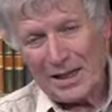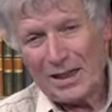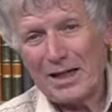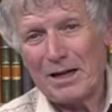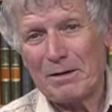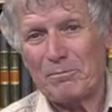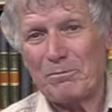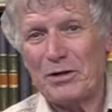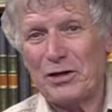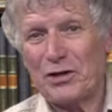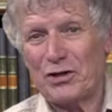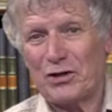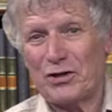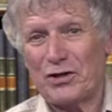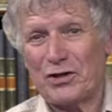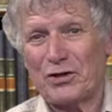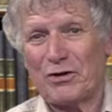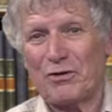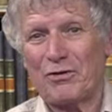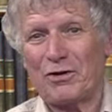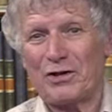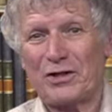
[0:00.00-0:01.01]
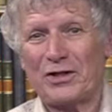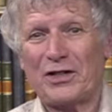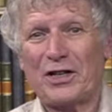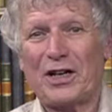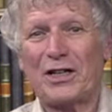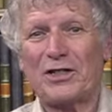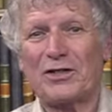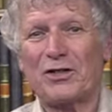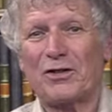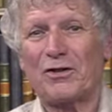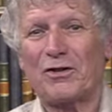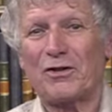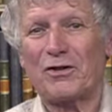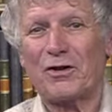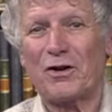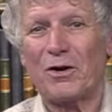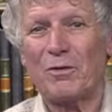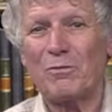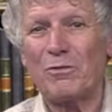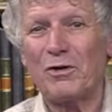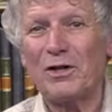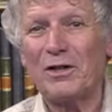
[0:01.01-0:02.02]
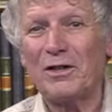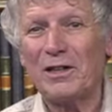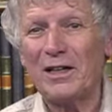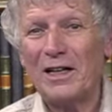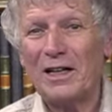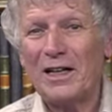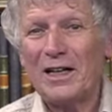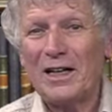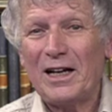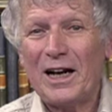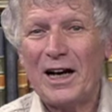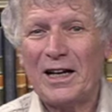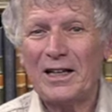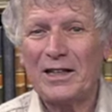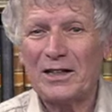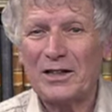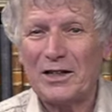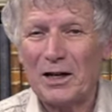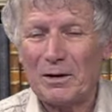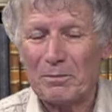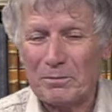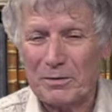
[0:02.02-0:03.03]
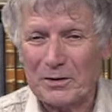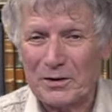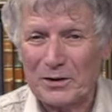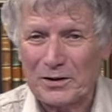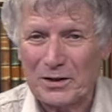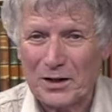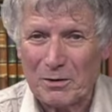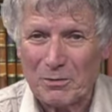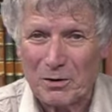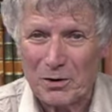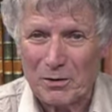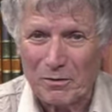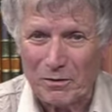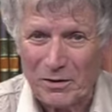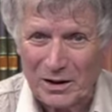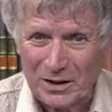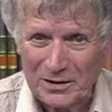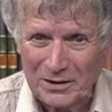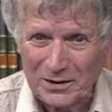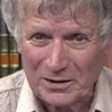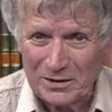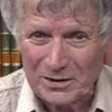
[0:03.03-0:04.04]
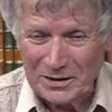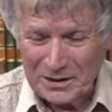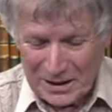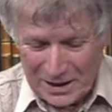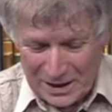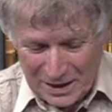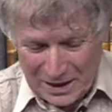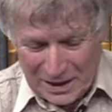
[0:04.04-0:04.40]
The ambitious Chancellor Cromwell ended up in the Tower of London